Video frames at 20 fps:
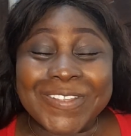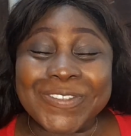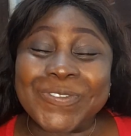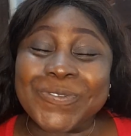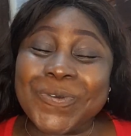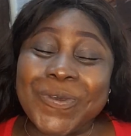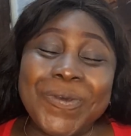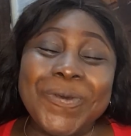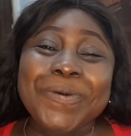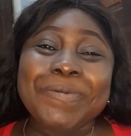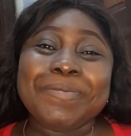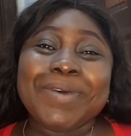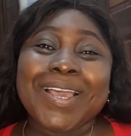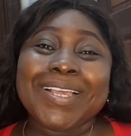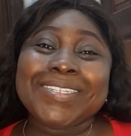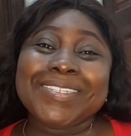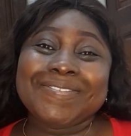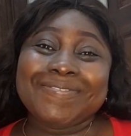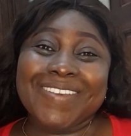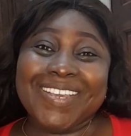Welcome
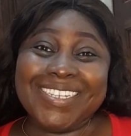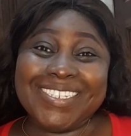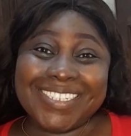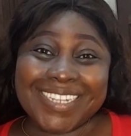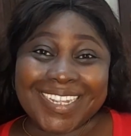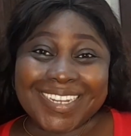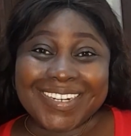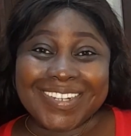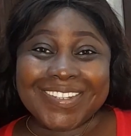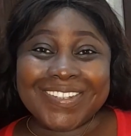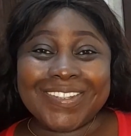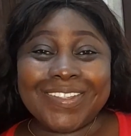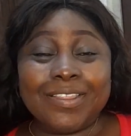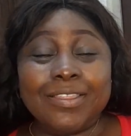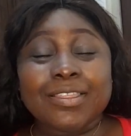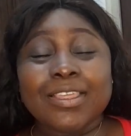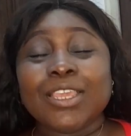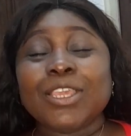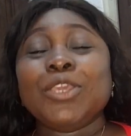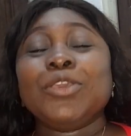back to my channel.
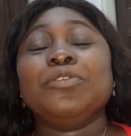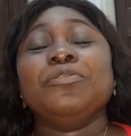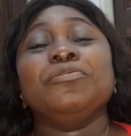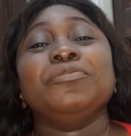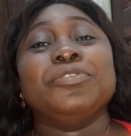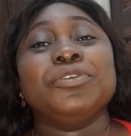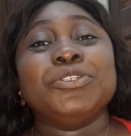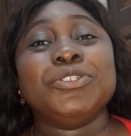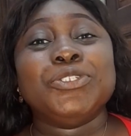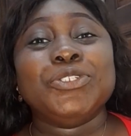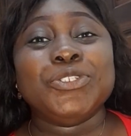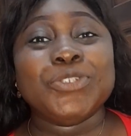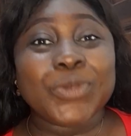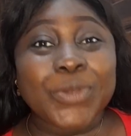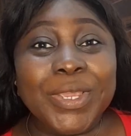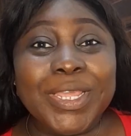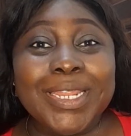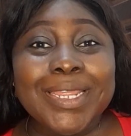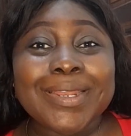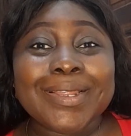Thank you for
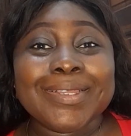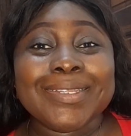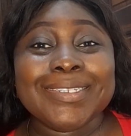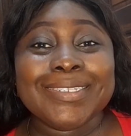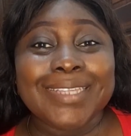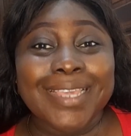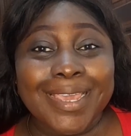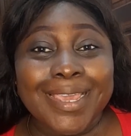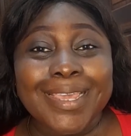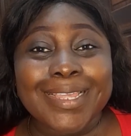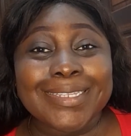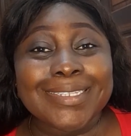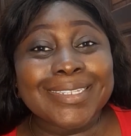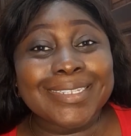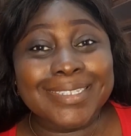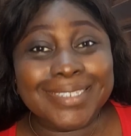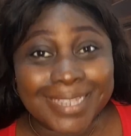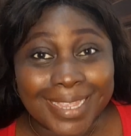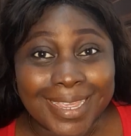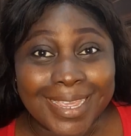joining us here
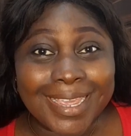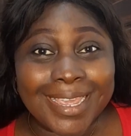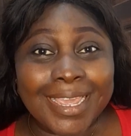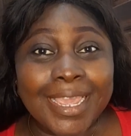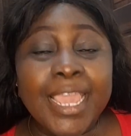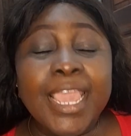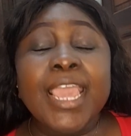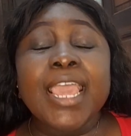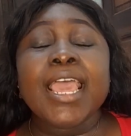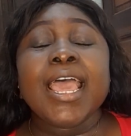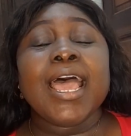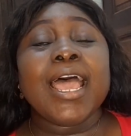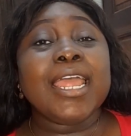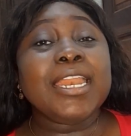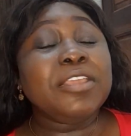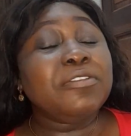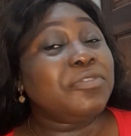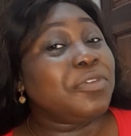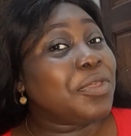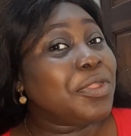today,
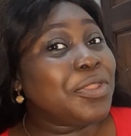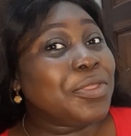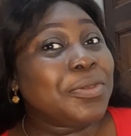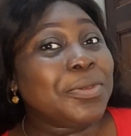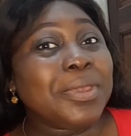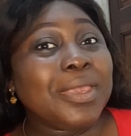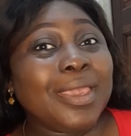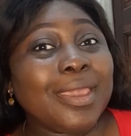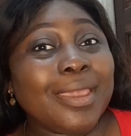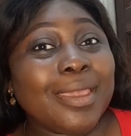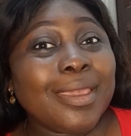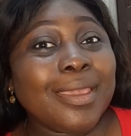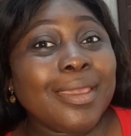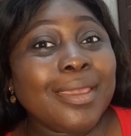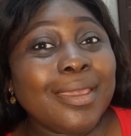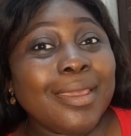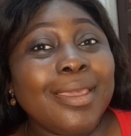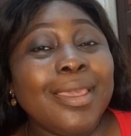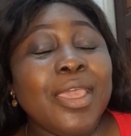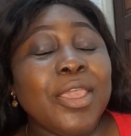and if you're new
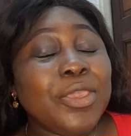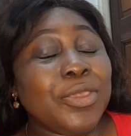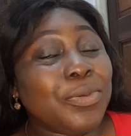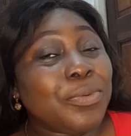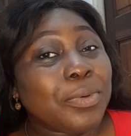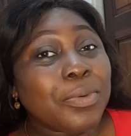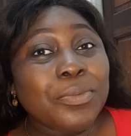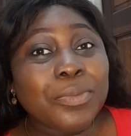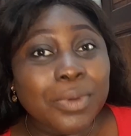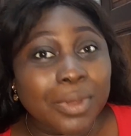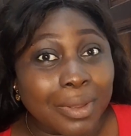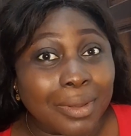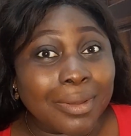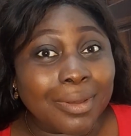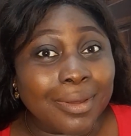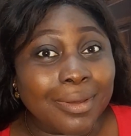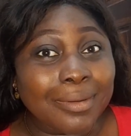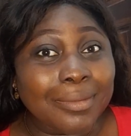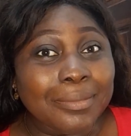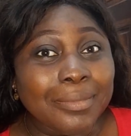here, you are
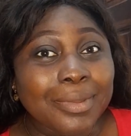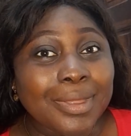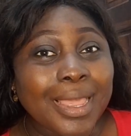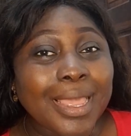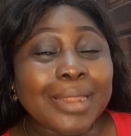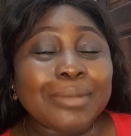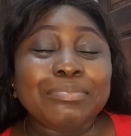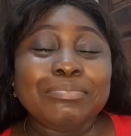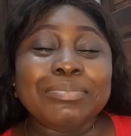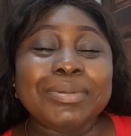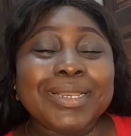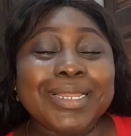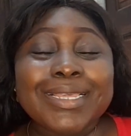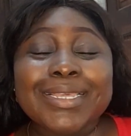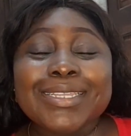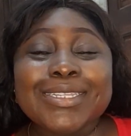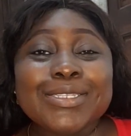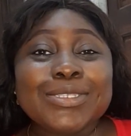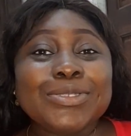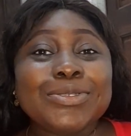welcome, and
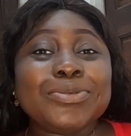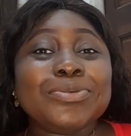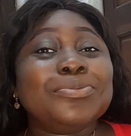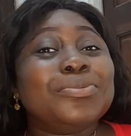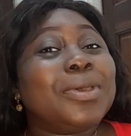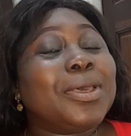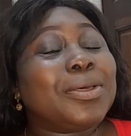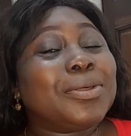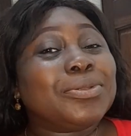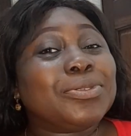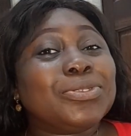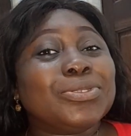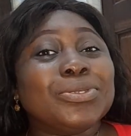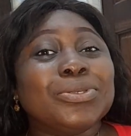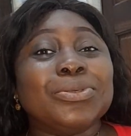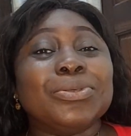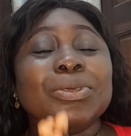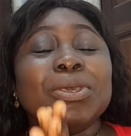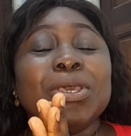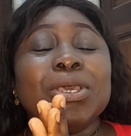please do well
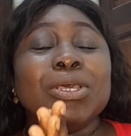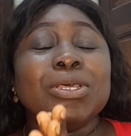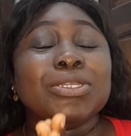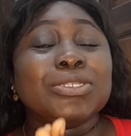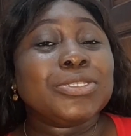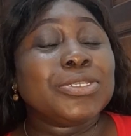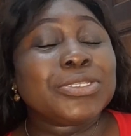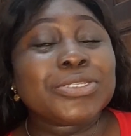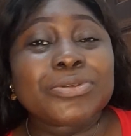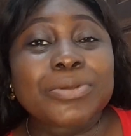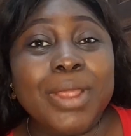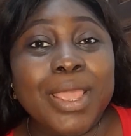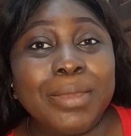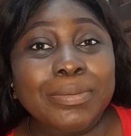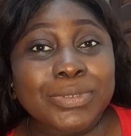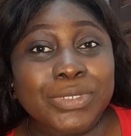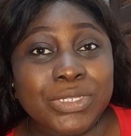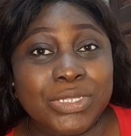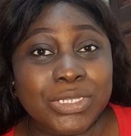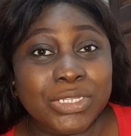to
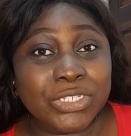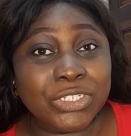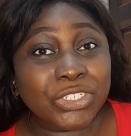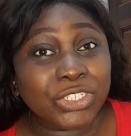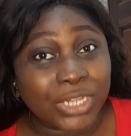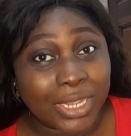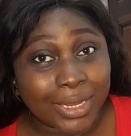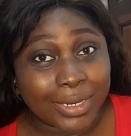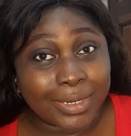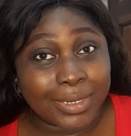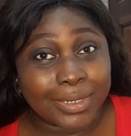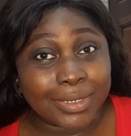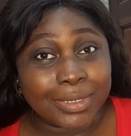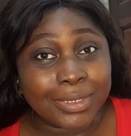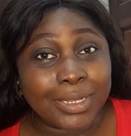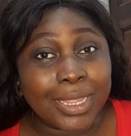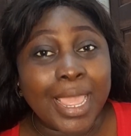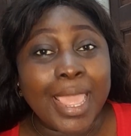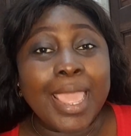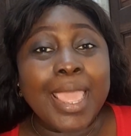subscribe to this
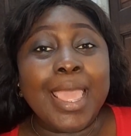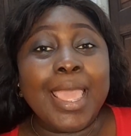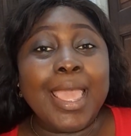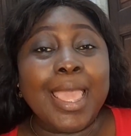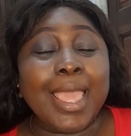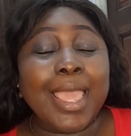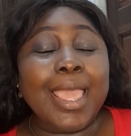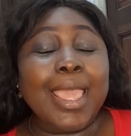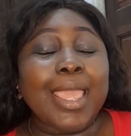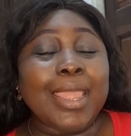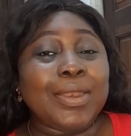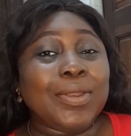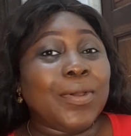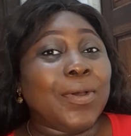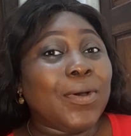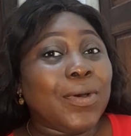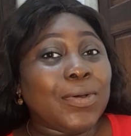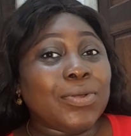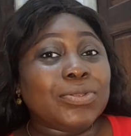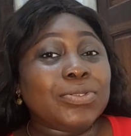channel and
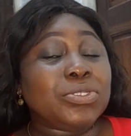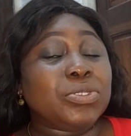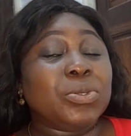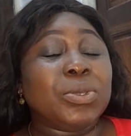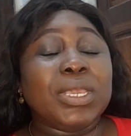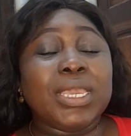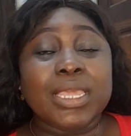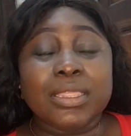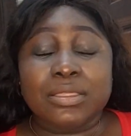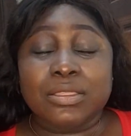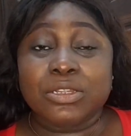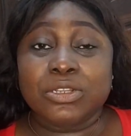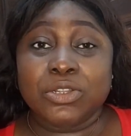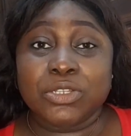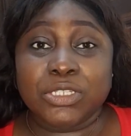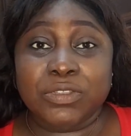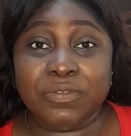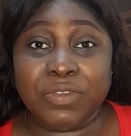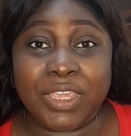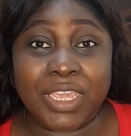also hit the
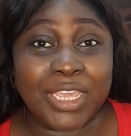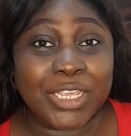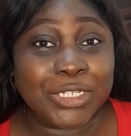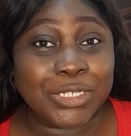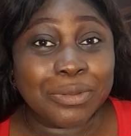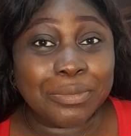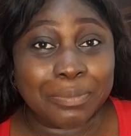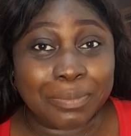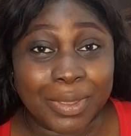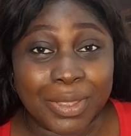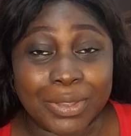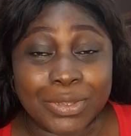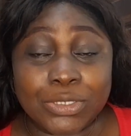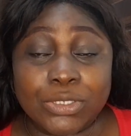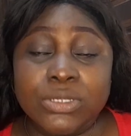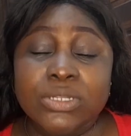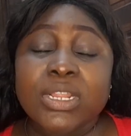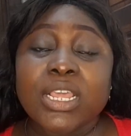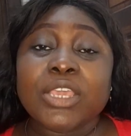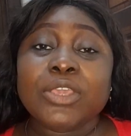notification bell
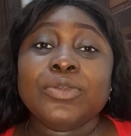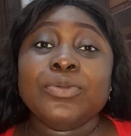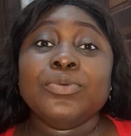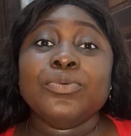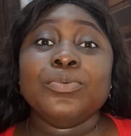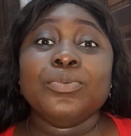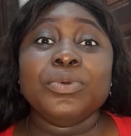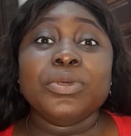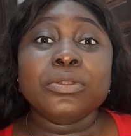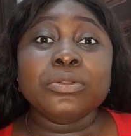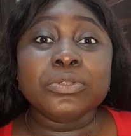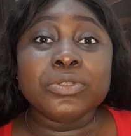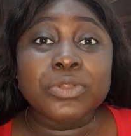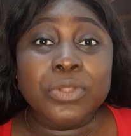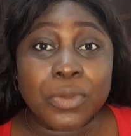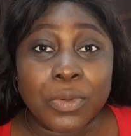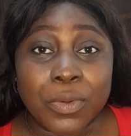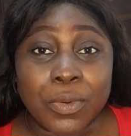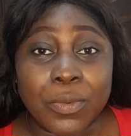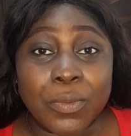so that you will
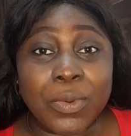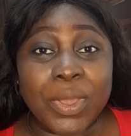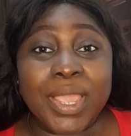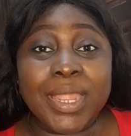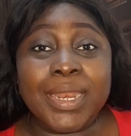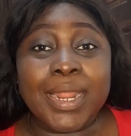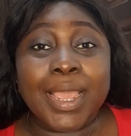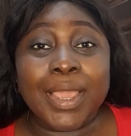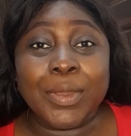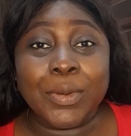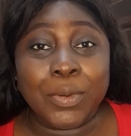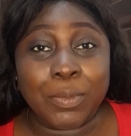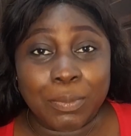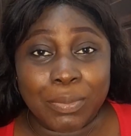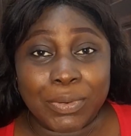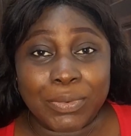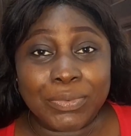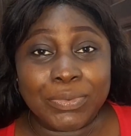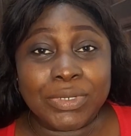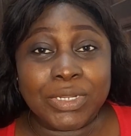know when I
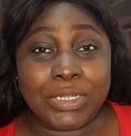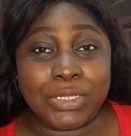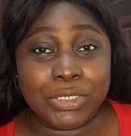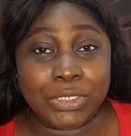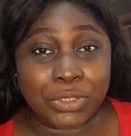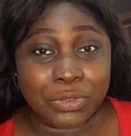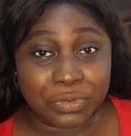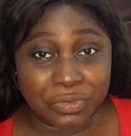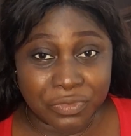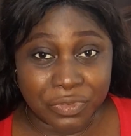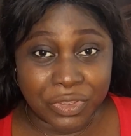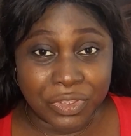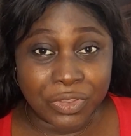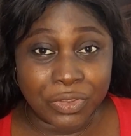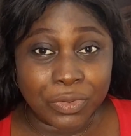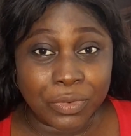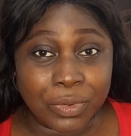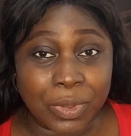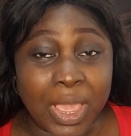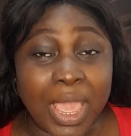upload a new
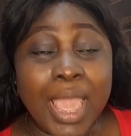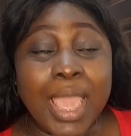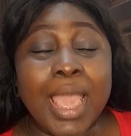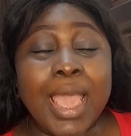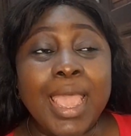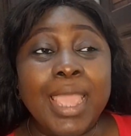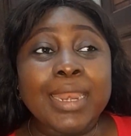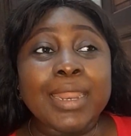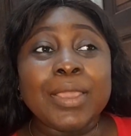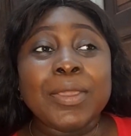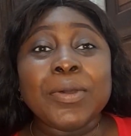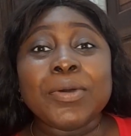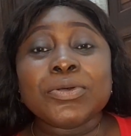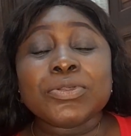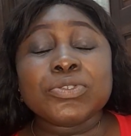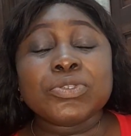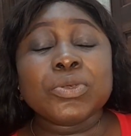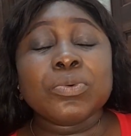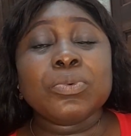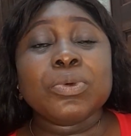video. And I
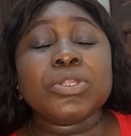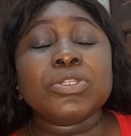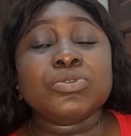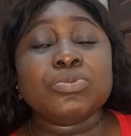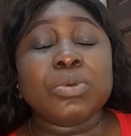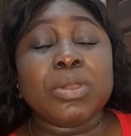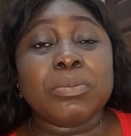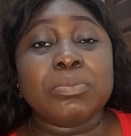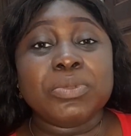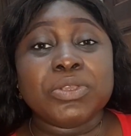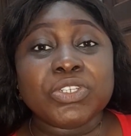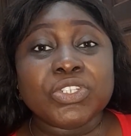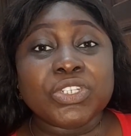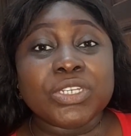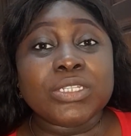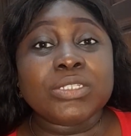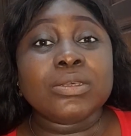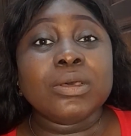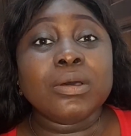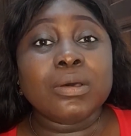also want to
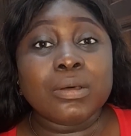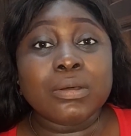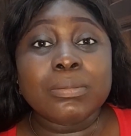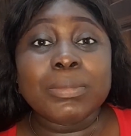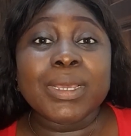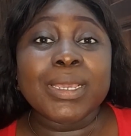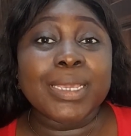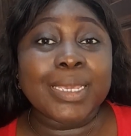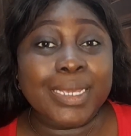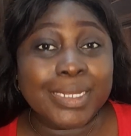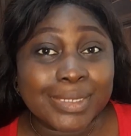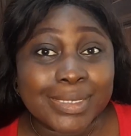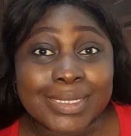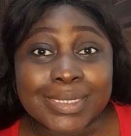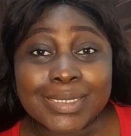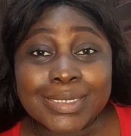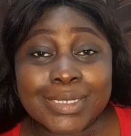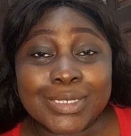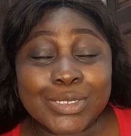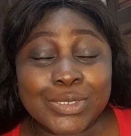appreciate all my
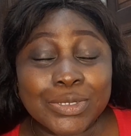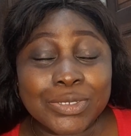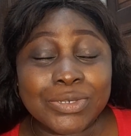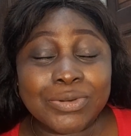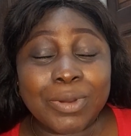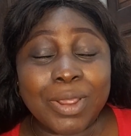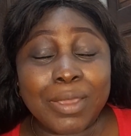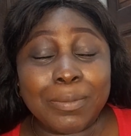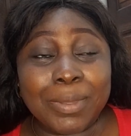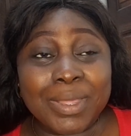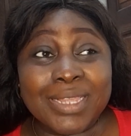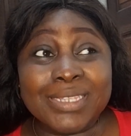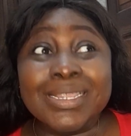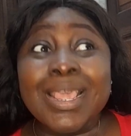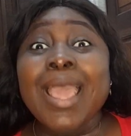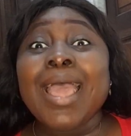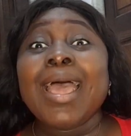existing subscribers